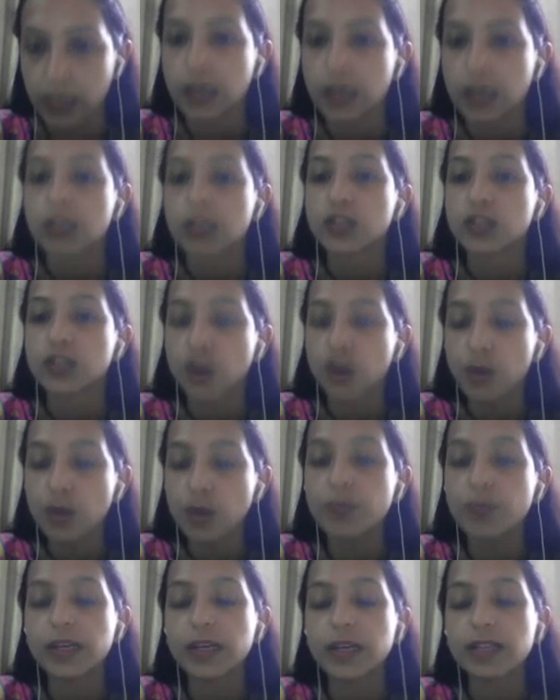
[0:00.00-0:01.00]
So
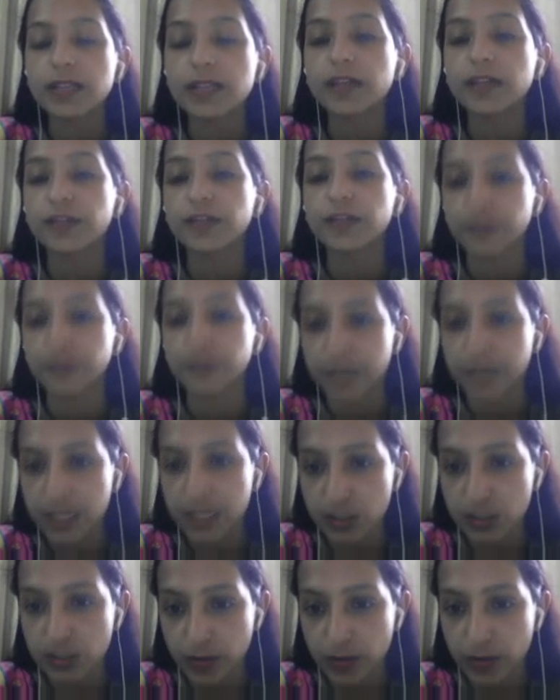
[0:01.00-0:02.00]
because of this
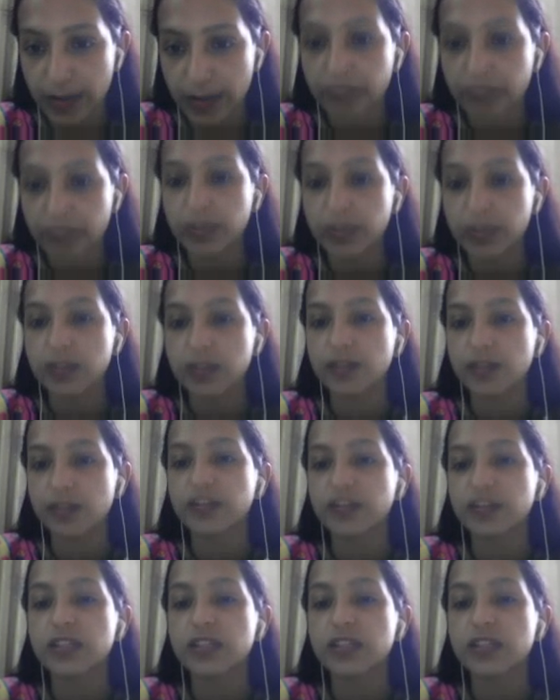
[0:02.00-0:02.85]
drive, because of this